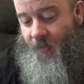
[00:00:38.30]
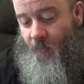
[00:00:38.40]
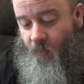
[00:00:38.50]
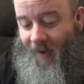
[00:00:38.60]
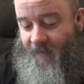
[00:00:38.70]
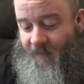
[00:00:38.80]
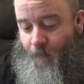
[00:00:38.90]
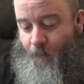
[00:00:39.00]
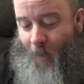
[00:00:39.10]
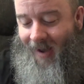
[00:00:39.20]
with
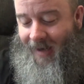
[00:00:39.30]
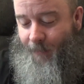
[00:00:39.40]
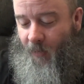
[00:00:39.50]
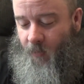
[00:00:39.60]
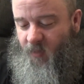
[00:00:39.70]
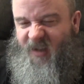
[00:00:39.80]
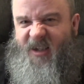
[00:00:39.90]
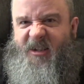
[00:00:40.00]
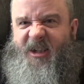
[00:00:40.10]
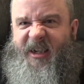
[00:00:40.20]
rice, pineapple,
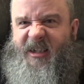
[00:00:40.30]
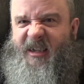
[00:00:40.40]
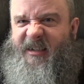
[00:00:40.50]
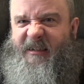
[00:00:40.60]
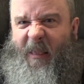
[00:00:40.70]
water chestnuts.